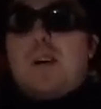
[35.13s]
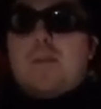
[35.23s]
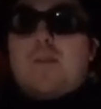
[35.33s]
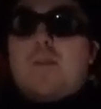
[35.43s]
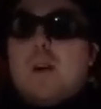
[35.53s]
I've
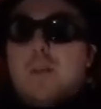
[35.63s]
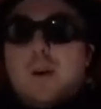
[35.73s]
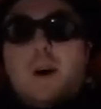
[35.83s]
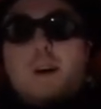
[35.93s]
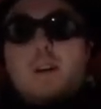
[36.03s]
been falling
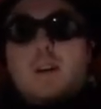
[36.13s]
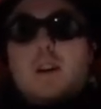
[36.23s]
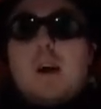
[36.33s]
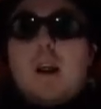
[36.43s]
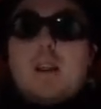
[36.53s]
behind on a
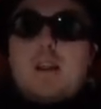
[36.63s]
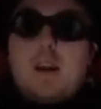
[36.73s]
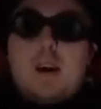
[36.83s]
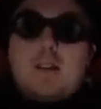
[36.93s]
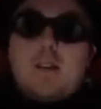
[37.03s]
lot of
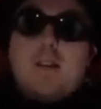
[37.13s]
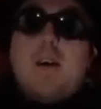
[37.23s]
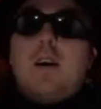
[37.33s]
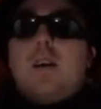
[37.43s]
things, and